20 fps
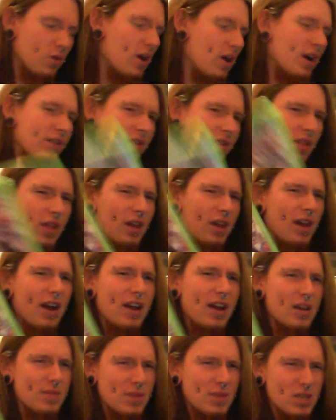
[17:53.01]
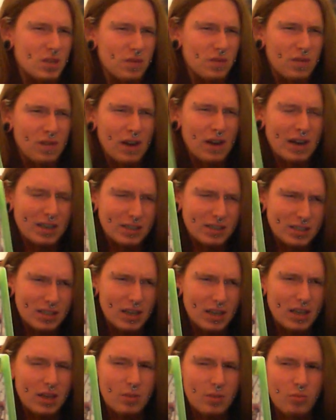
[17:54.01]
and the game is
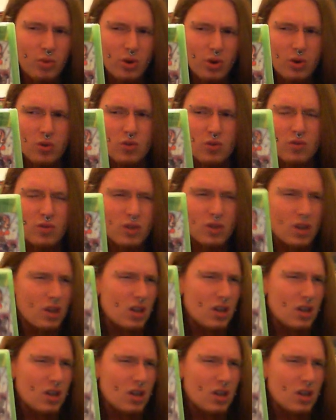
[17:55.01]
vastly improved.